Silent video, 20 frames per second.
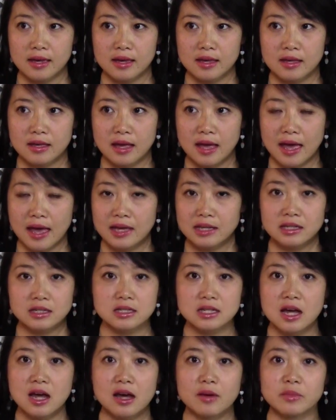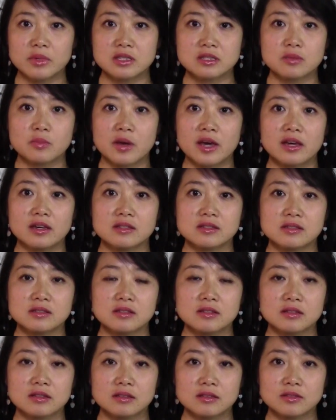in any time and space.
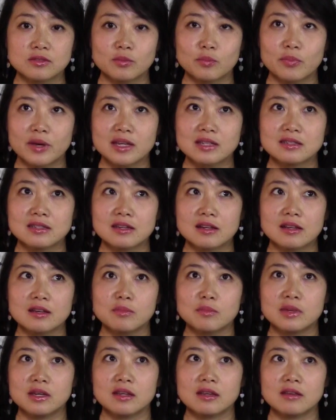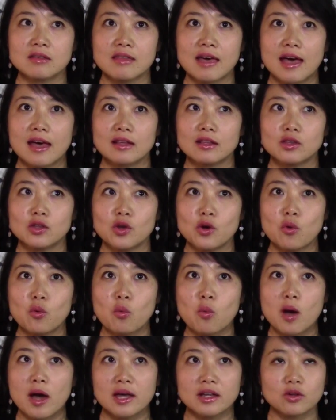So basically meaning that no
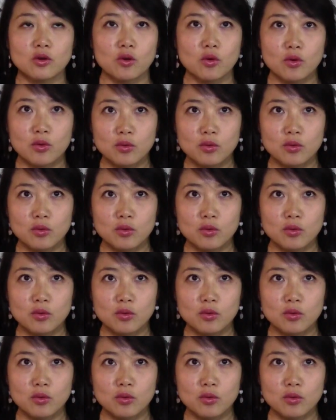one